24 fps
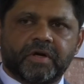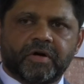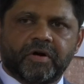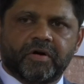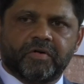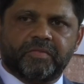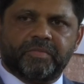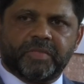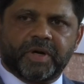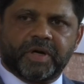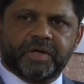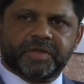
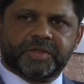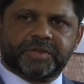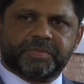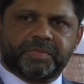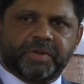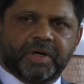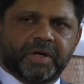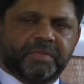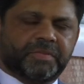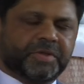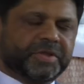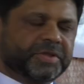of my
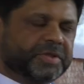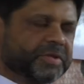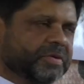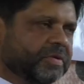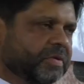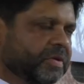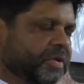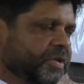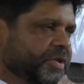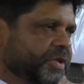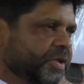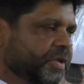primary
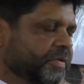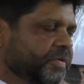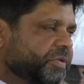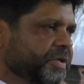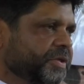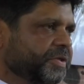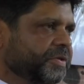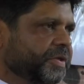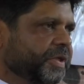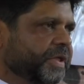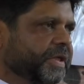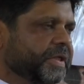school in Silver
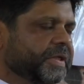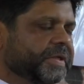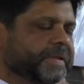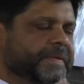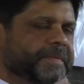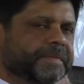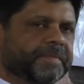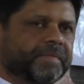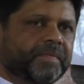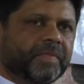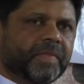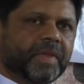Street.
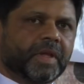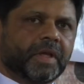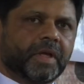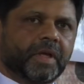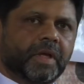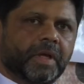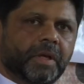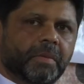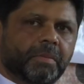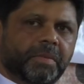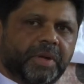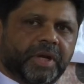
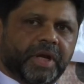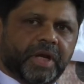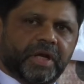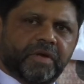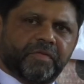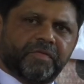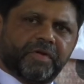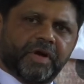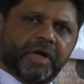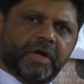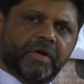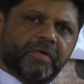It had a
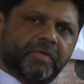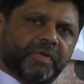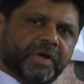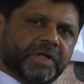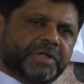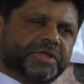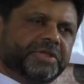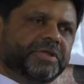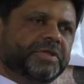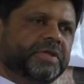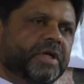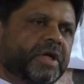very
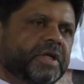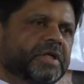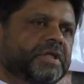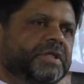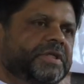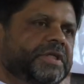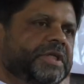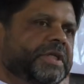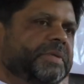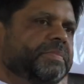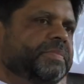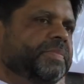rich
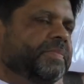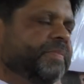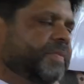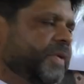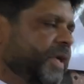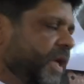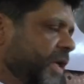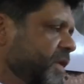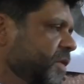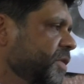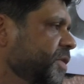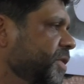and deep
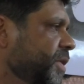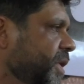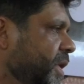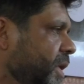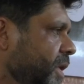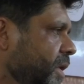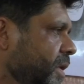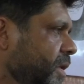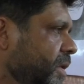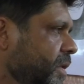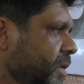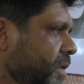culture
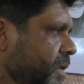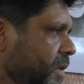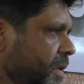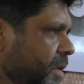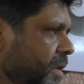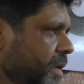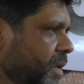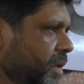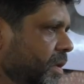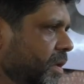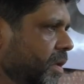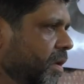
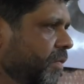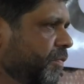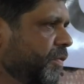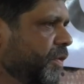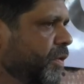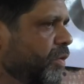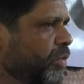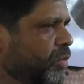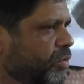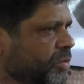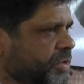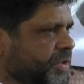of
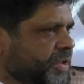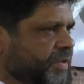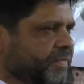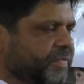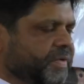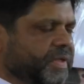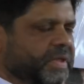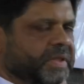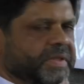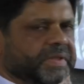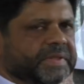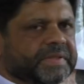
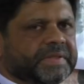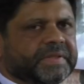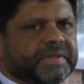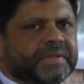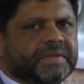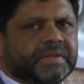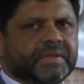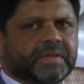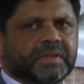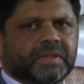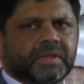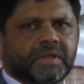inclusiveness,
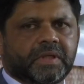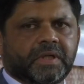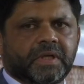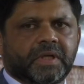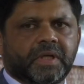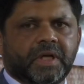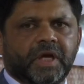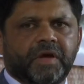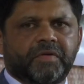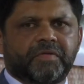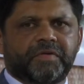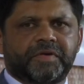
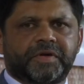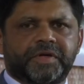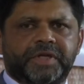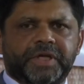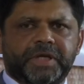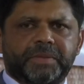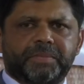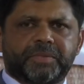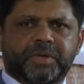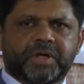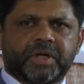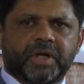and a
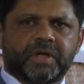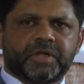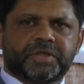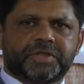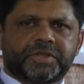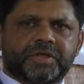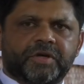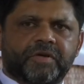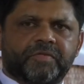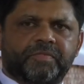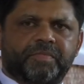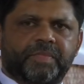deep
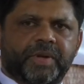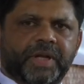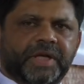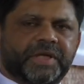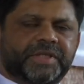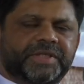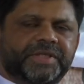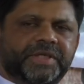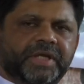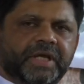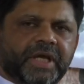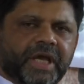culture of
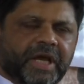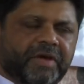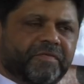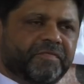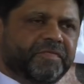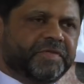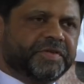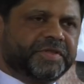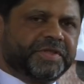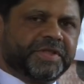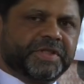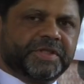placing
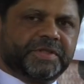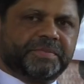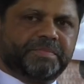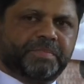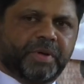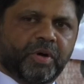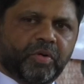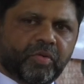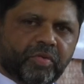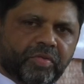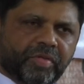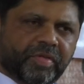emphasis
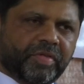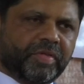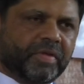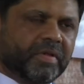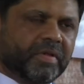both